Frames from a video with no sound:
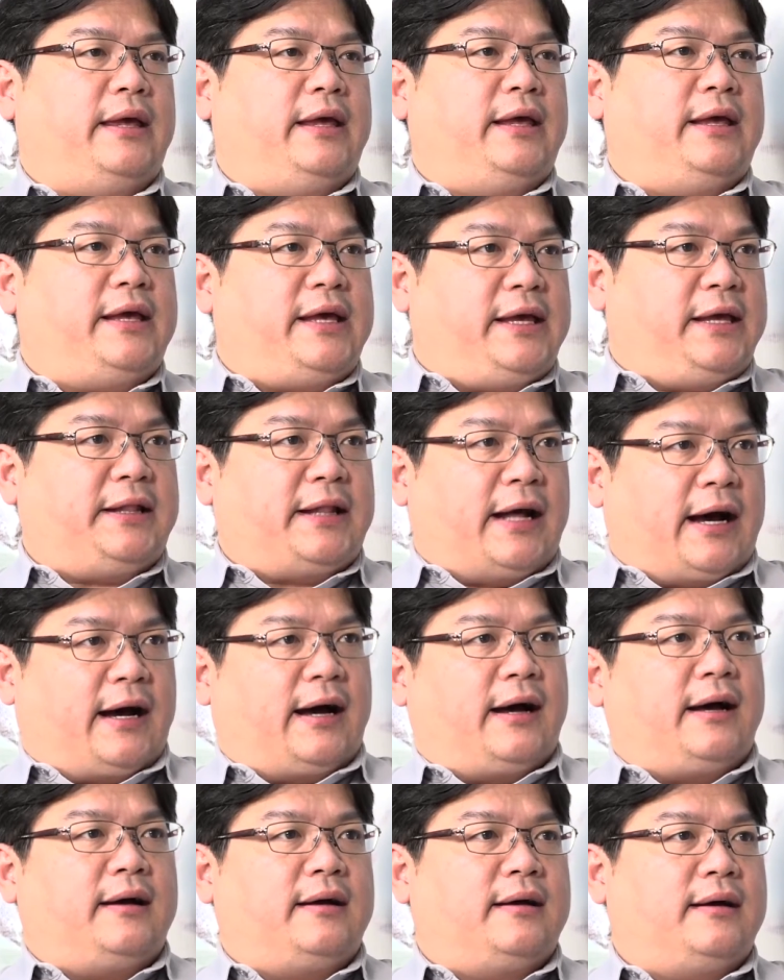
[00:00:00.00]
In
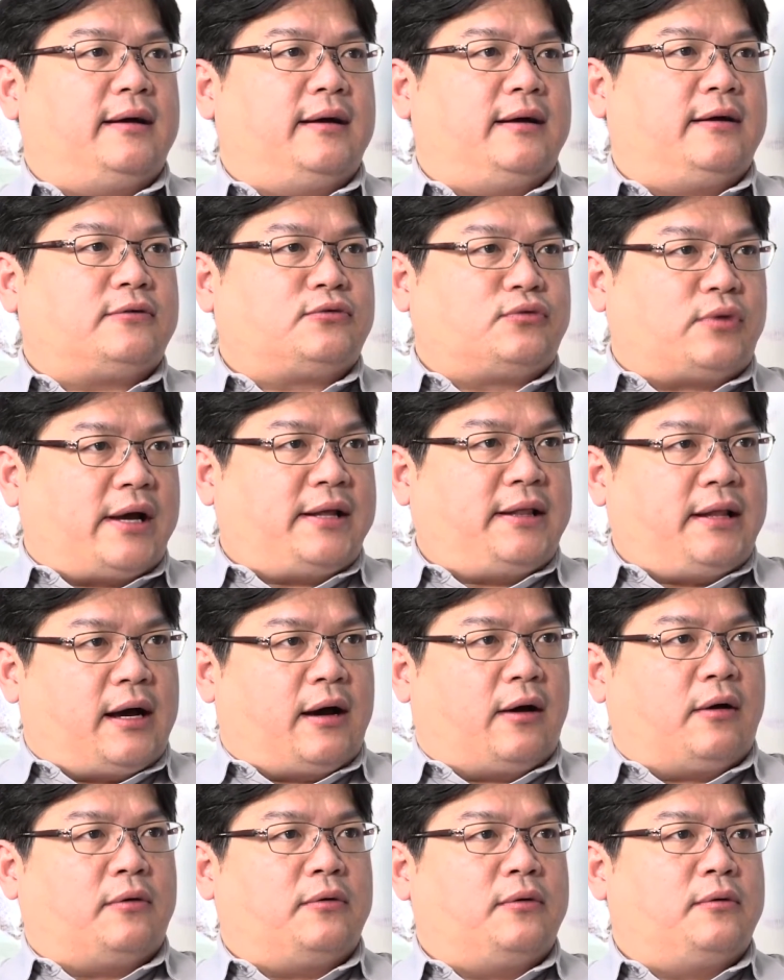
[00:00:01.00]
Idah, right
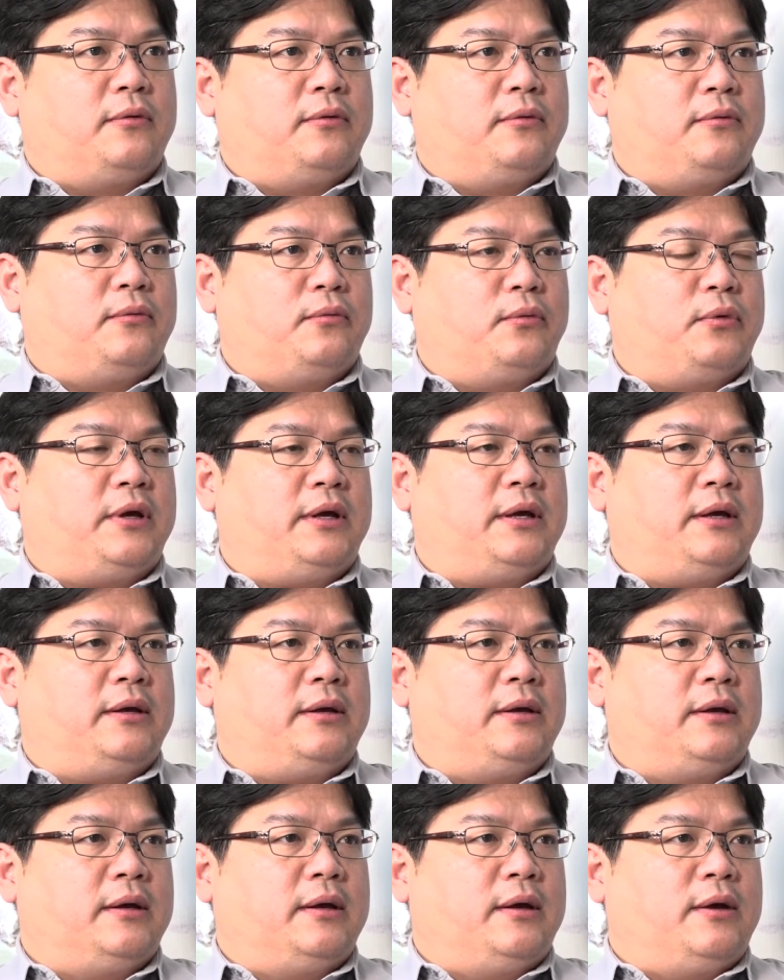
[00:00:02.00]
now we
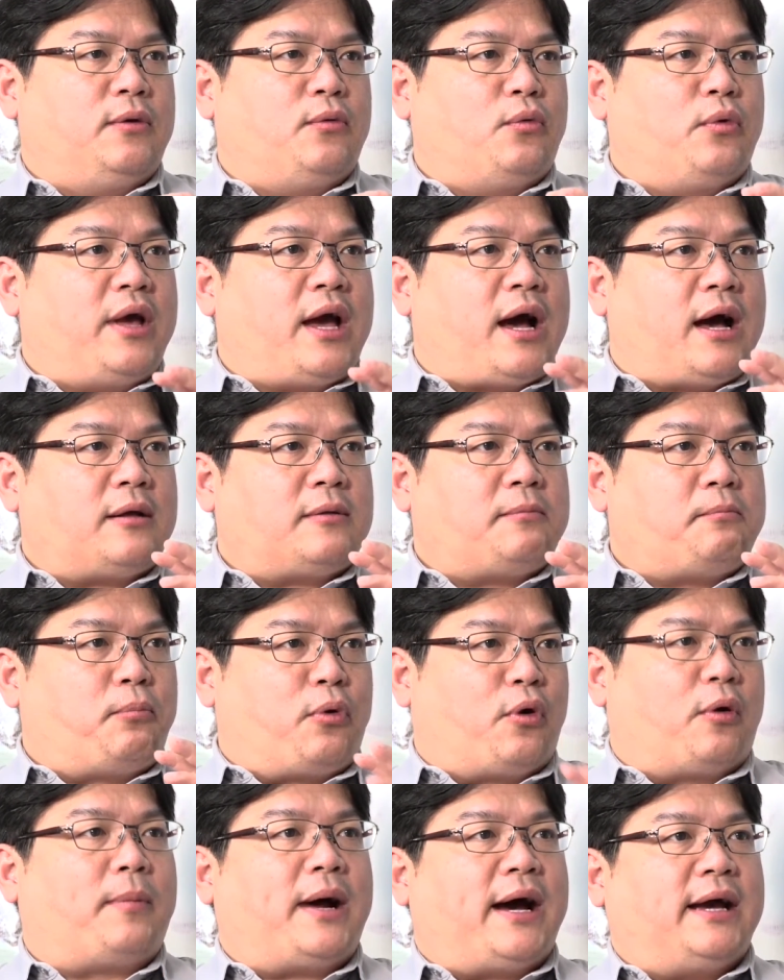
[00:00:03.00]
are
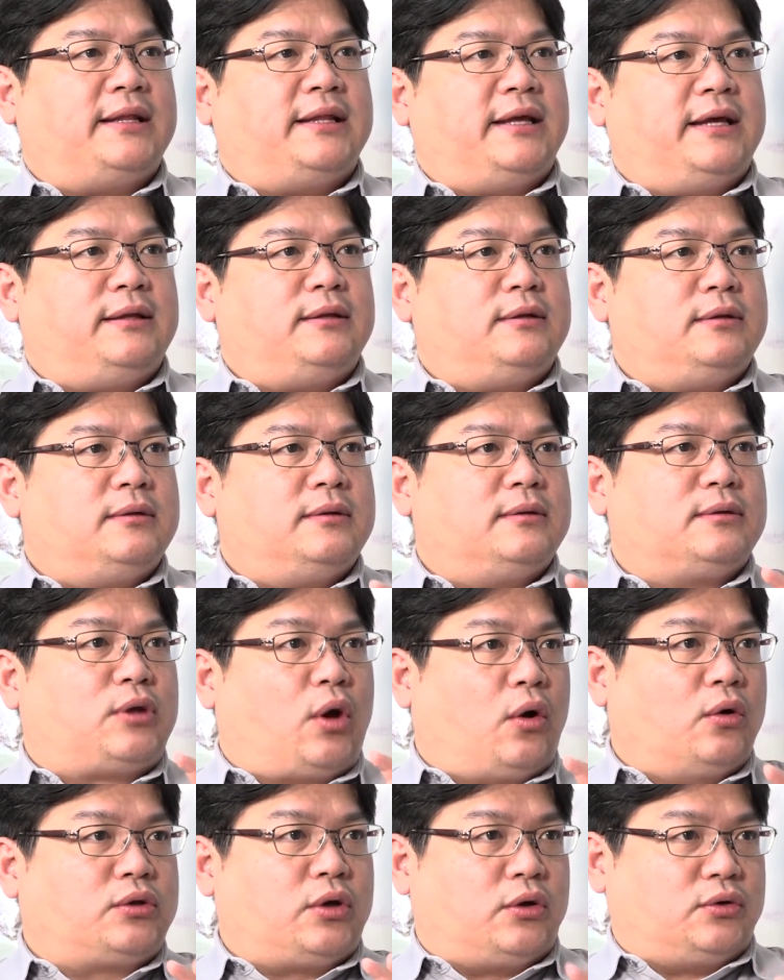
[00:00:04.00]
providing
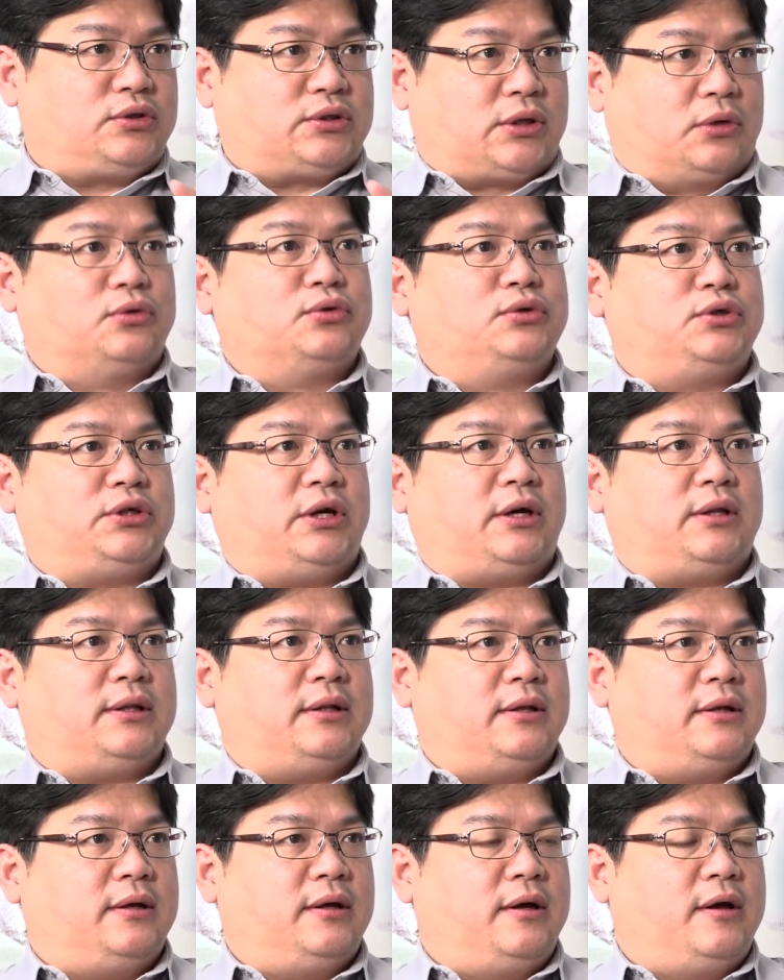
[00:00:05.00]
total solution
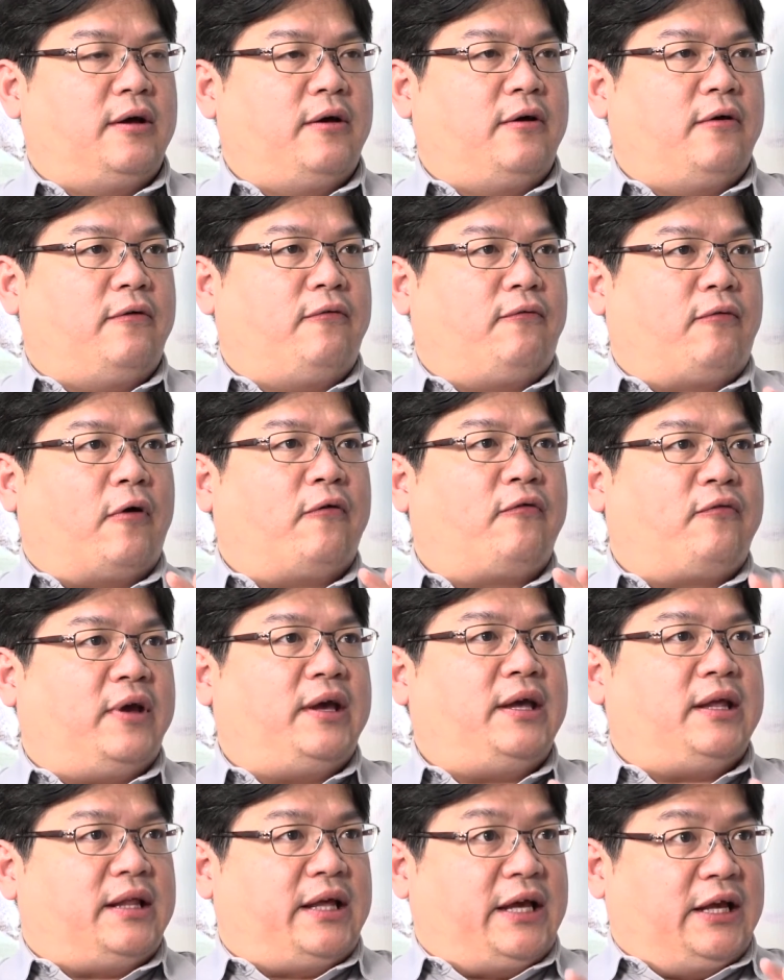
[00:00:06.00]
for
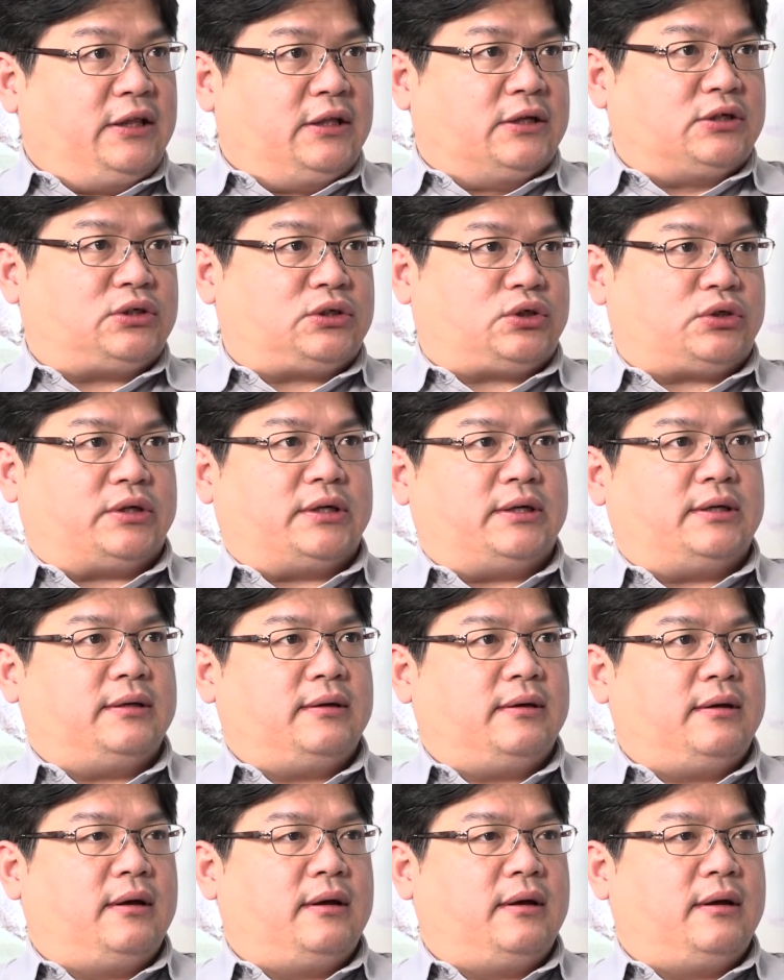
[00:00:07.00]
feed industry.